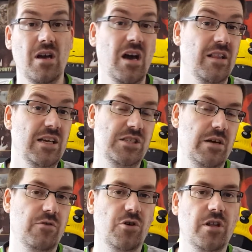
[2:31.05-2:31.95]
unless you
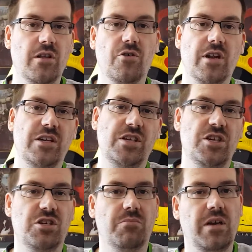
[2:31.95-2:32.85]
never know, another
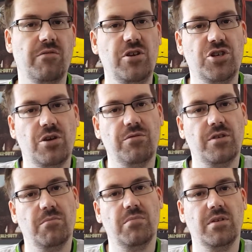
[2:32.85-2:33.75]
organisation might reach out to
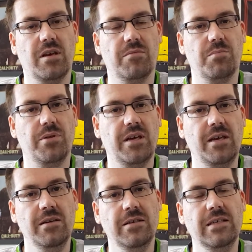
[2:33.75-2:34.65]
him to get him to play.